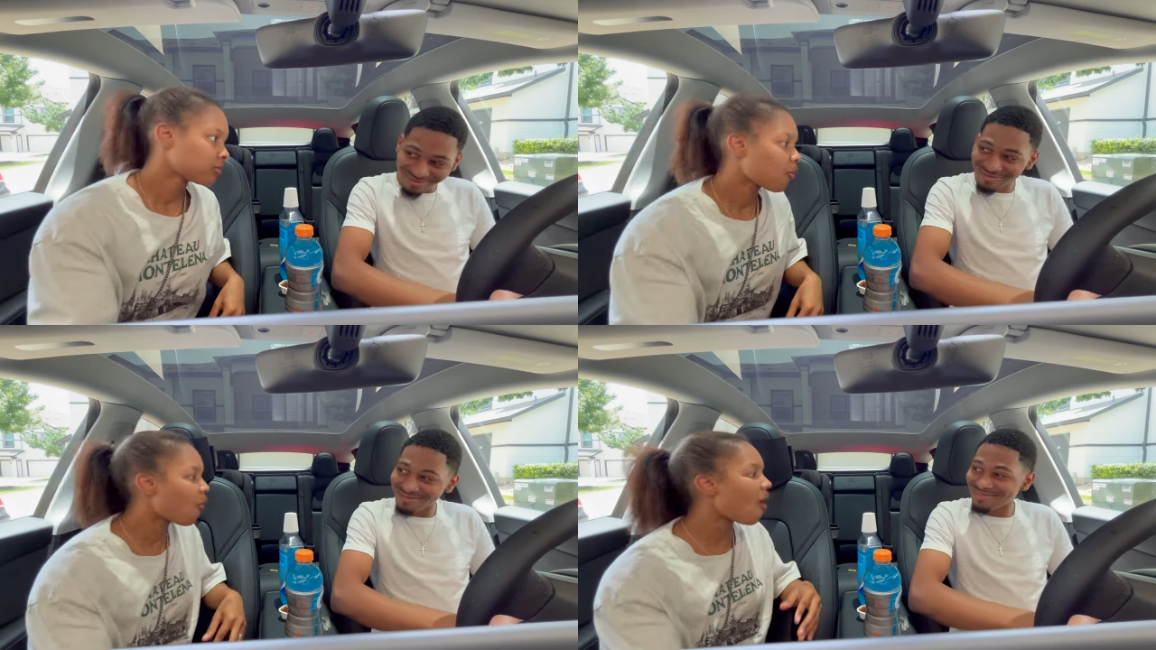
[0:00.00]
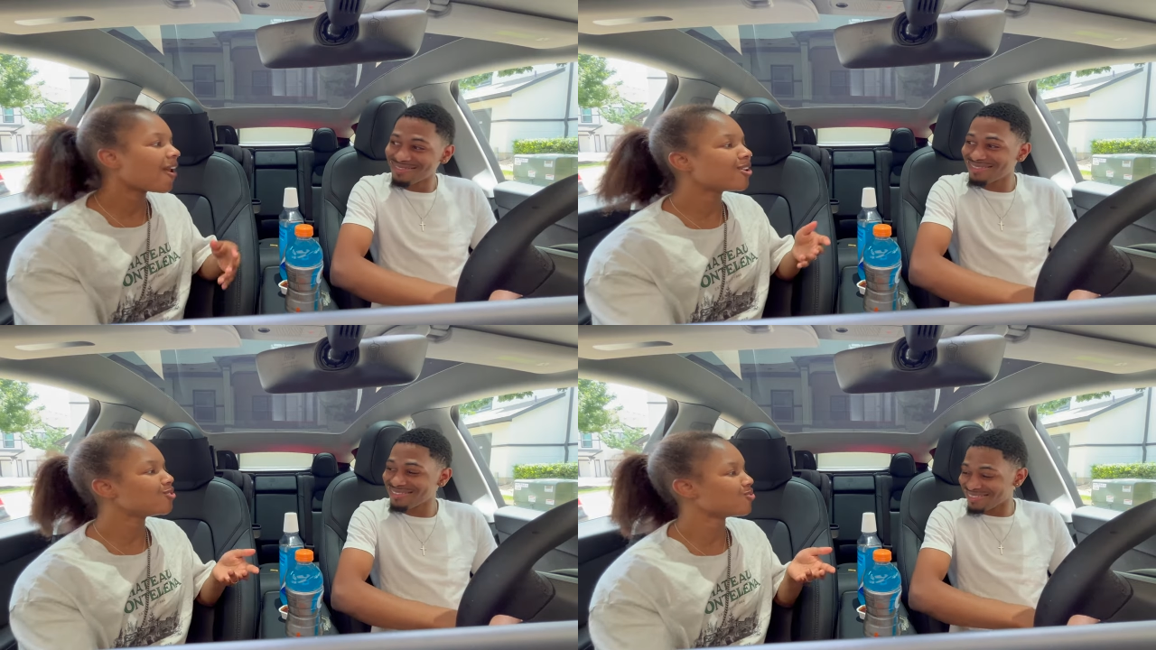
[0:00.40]

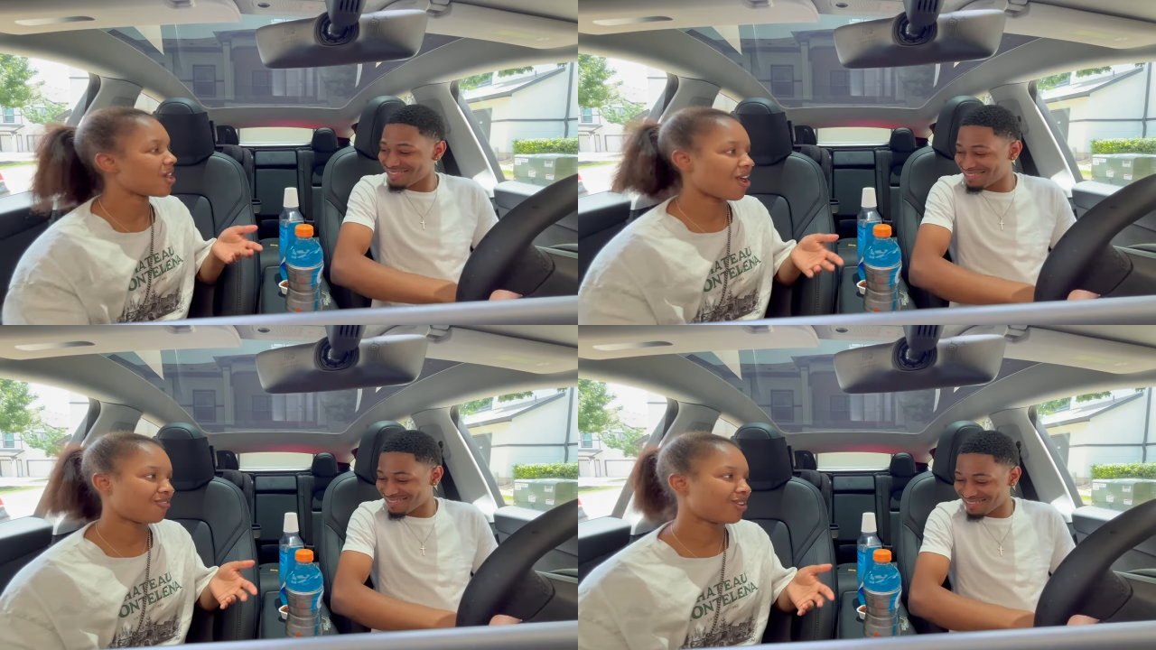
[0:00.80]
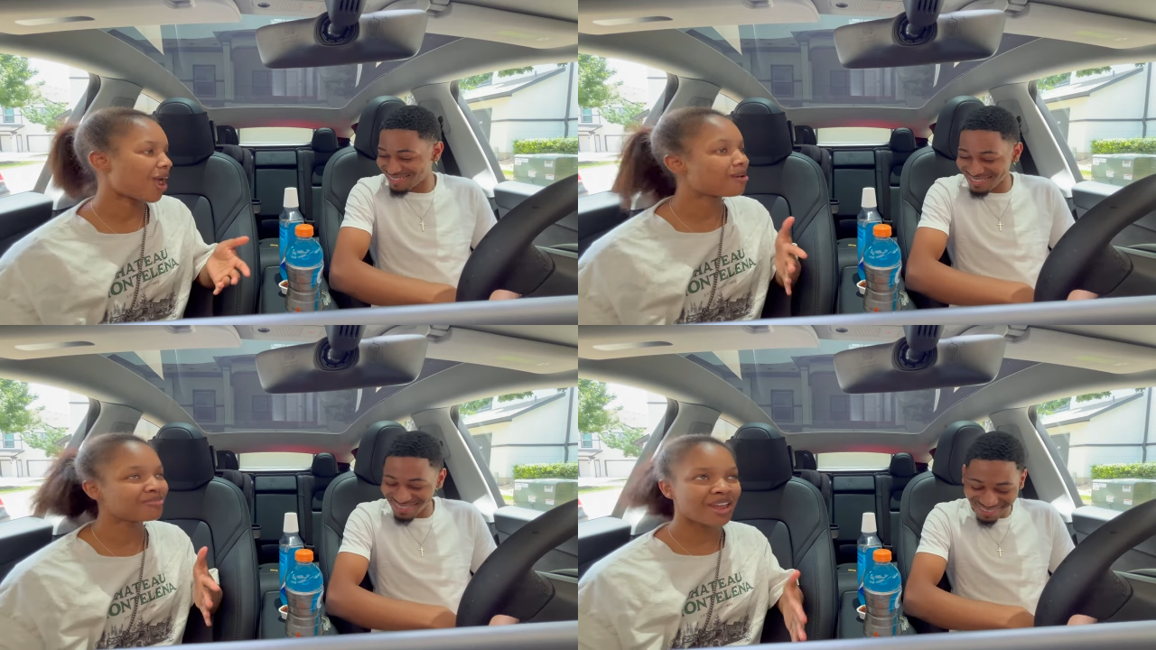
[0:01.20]
Speaker 1: Why are you laughing?
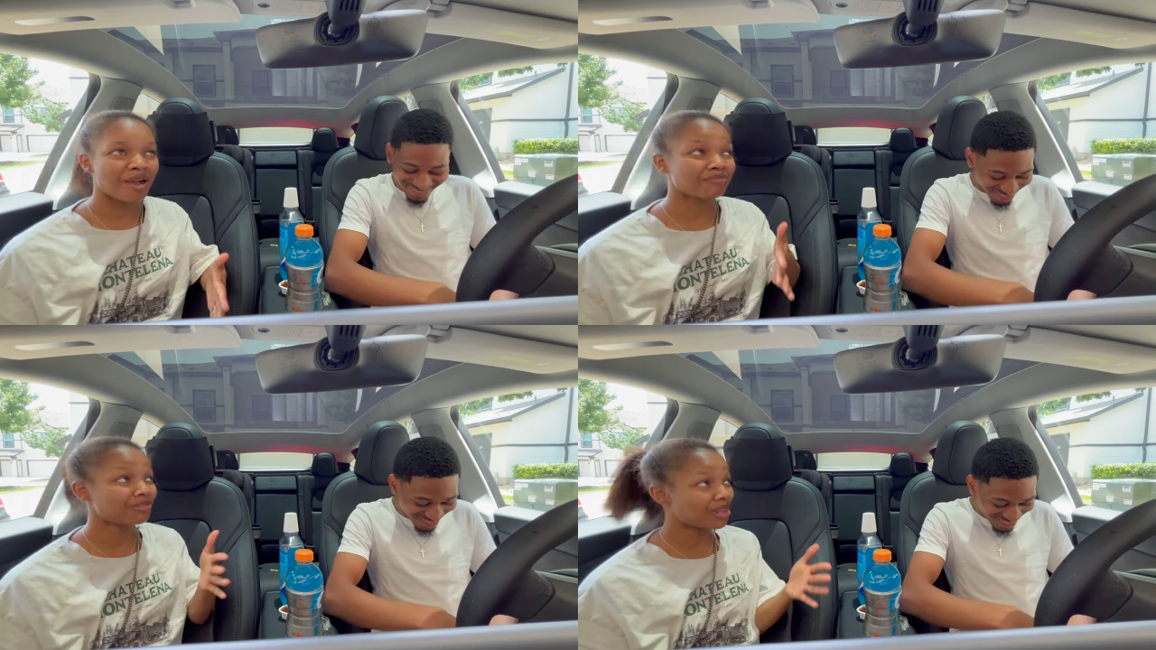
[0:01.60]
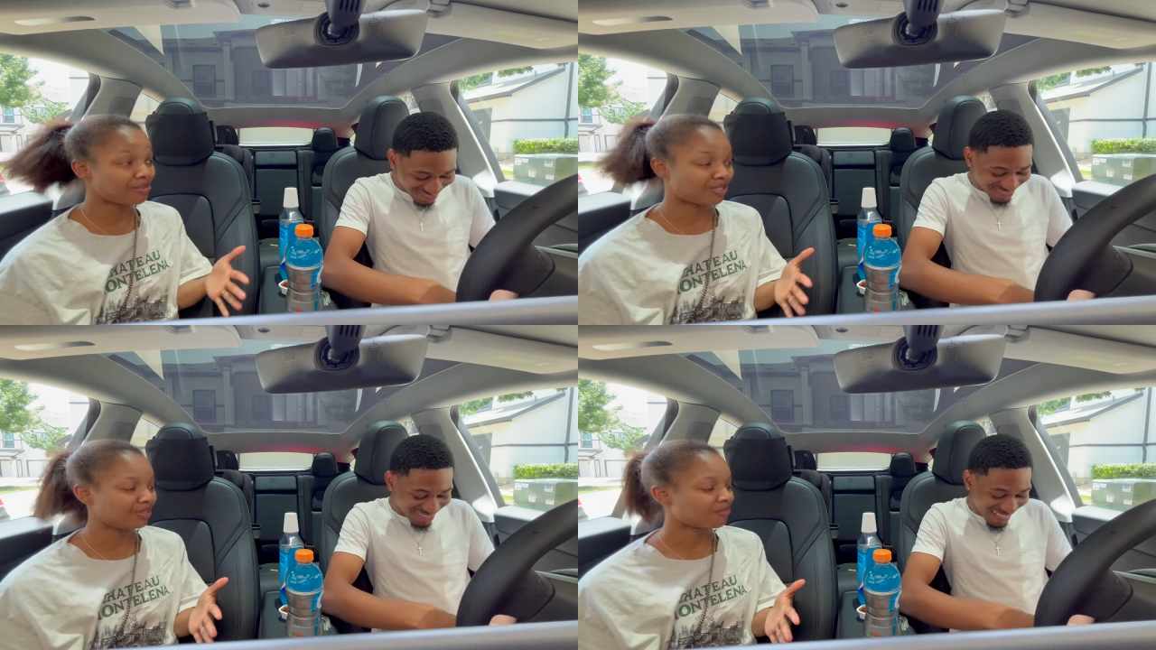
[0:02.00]
I'm not
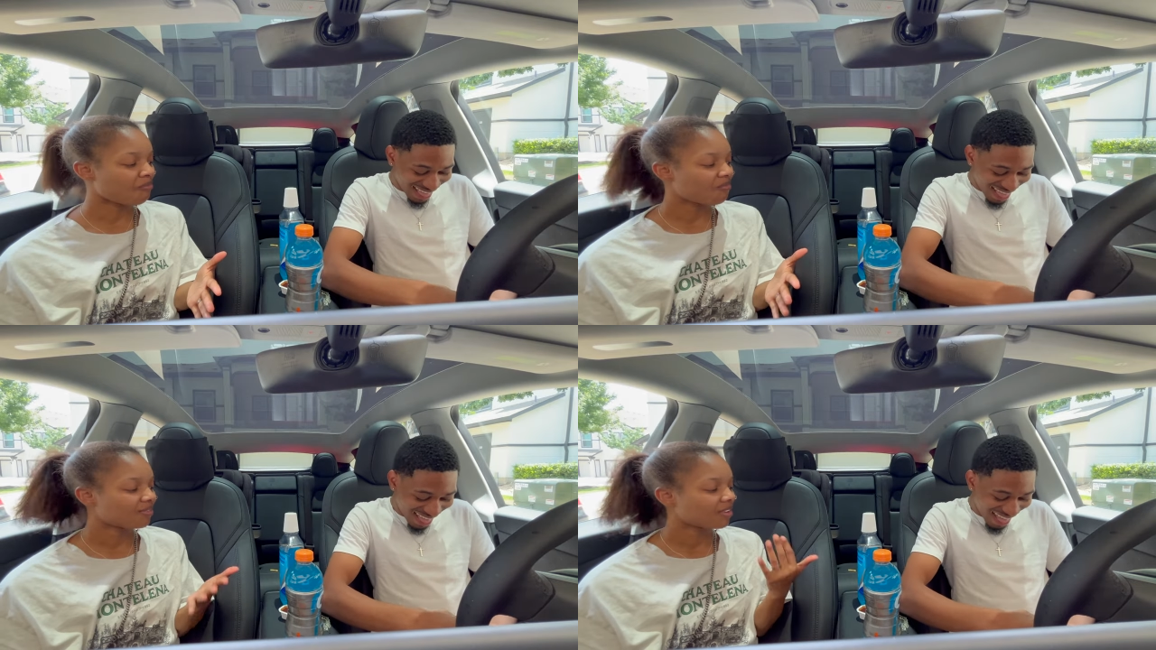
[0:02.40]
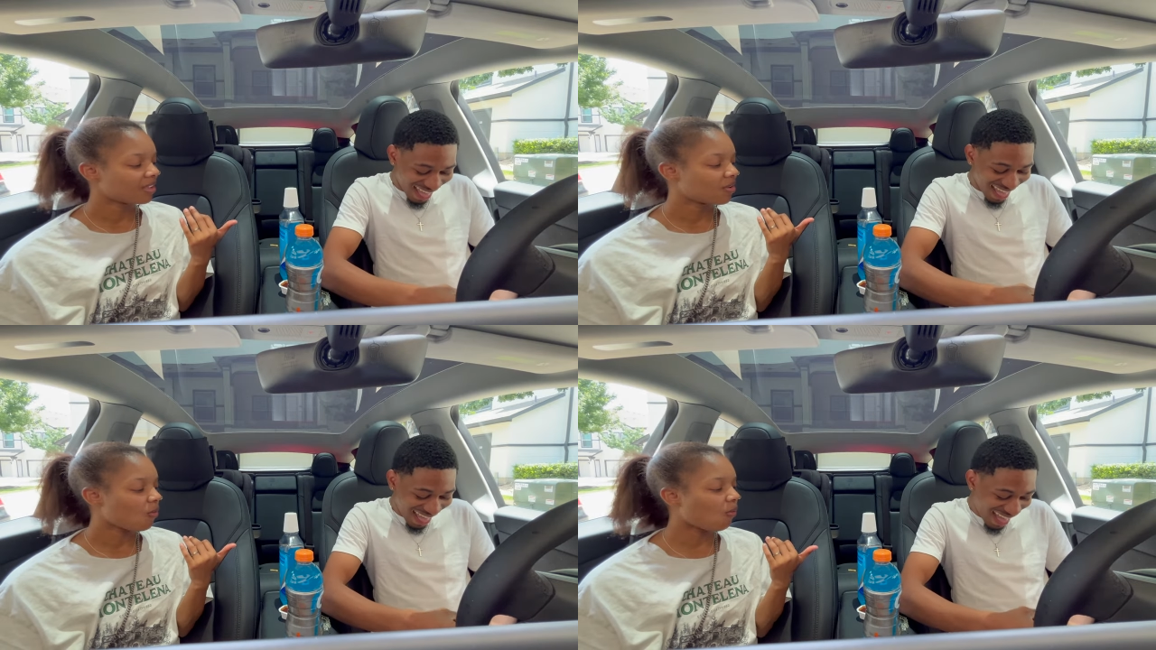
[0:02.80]
playing
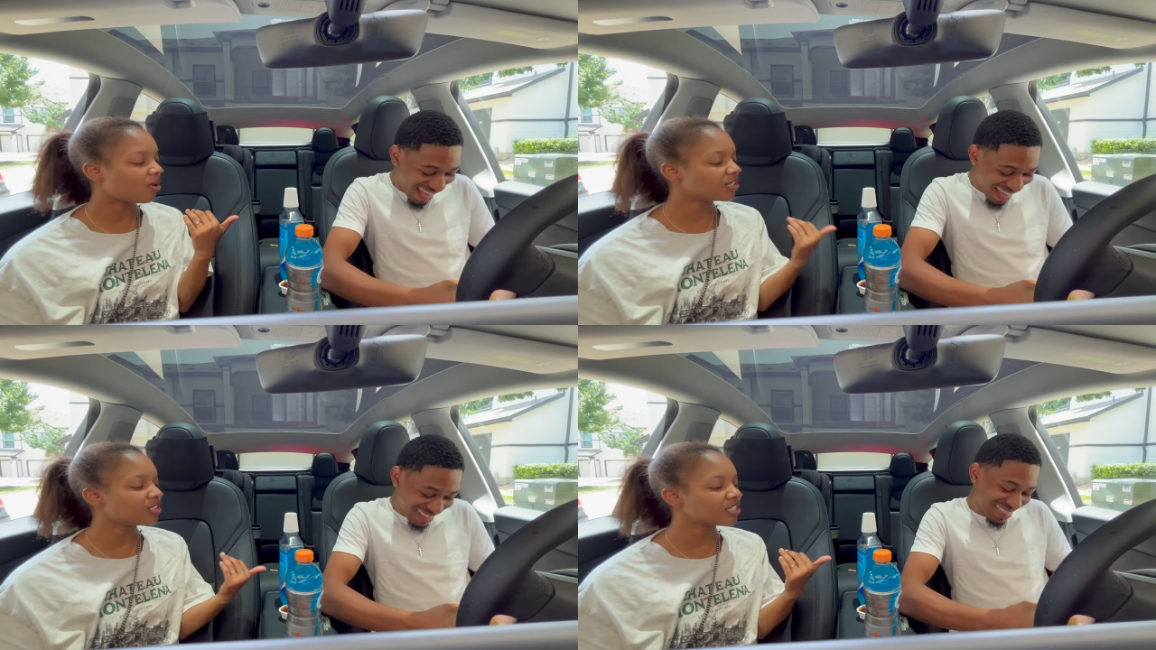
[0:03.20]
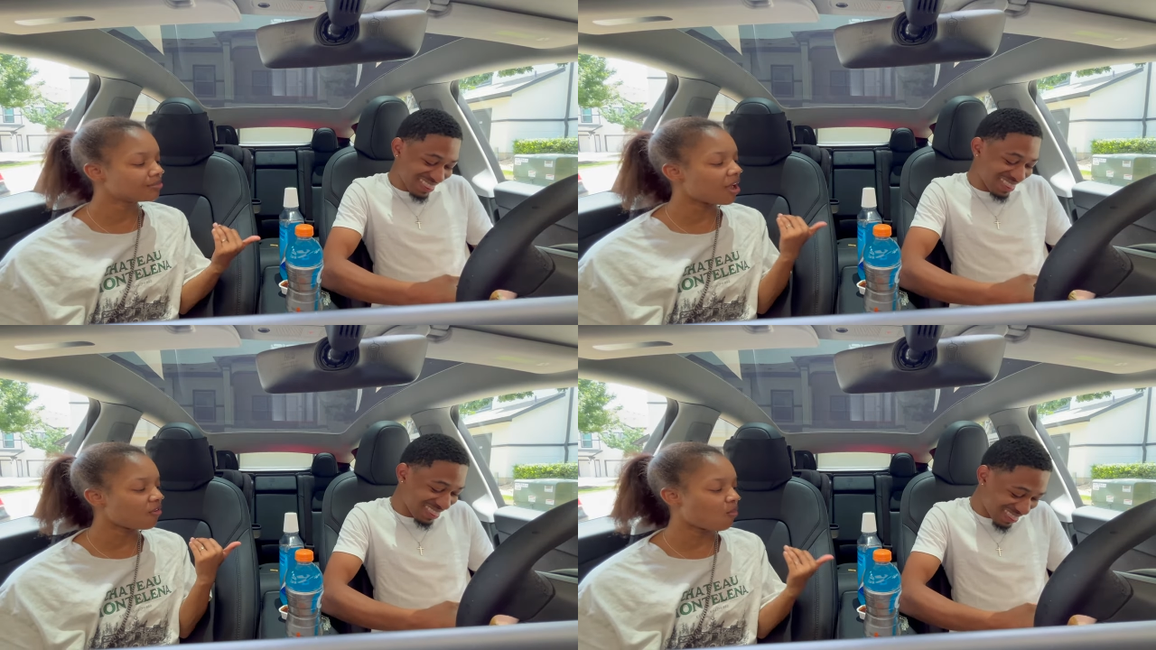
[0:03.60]
What is this
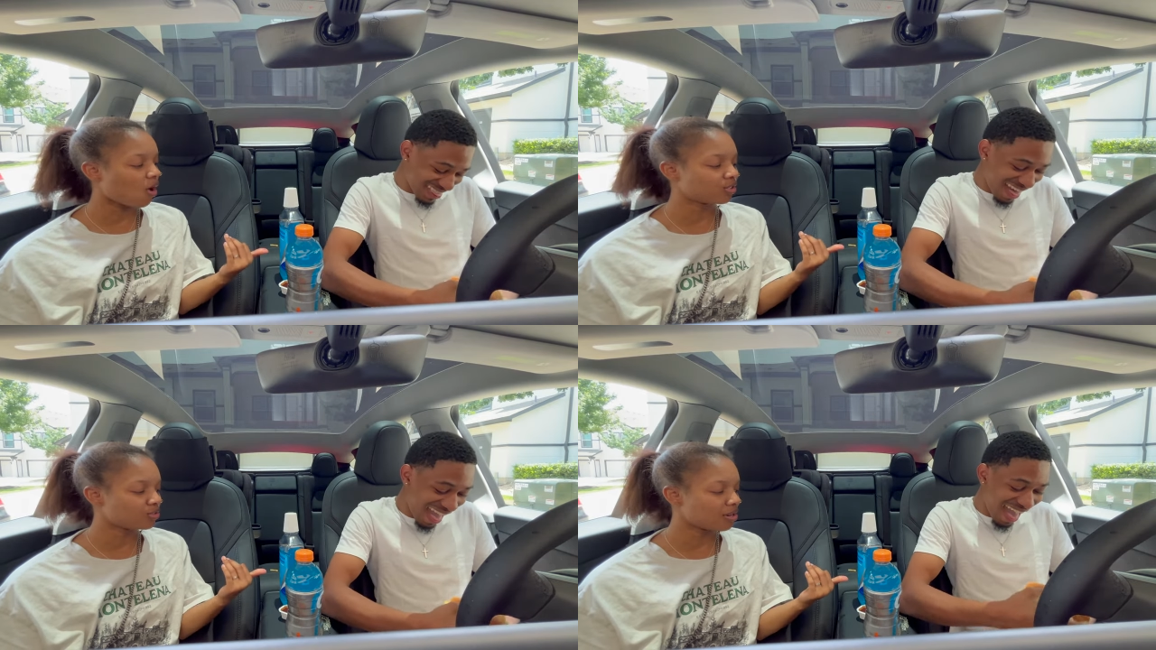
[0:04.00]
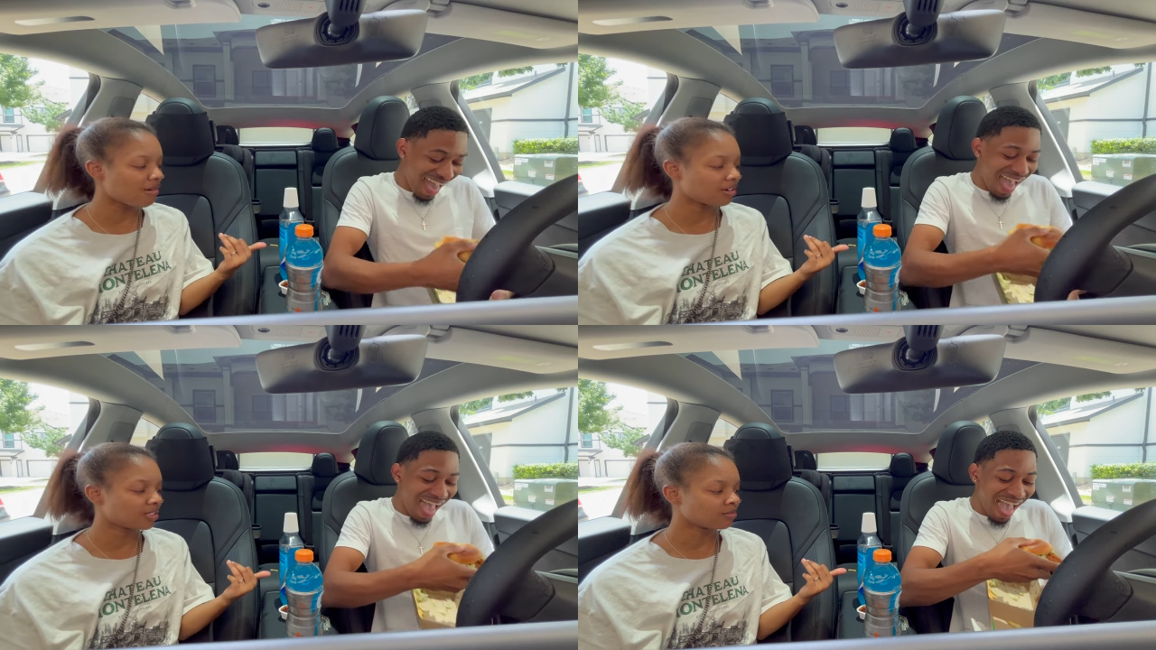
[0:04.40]
mouthwash doing
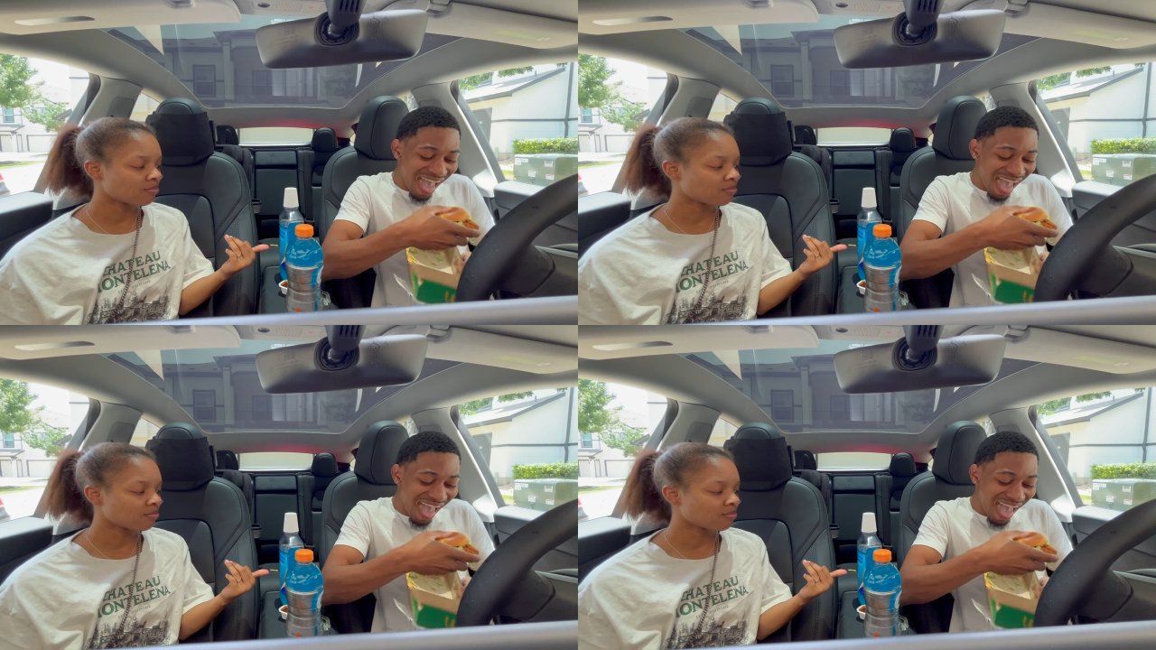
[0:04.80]
right here?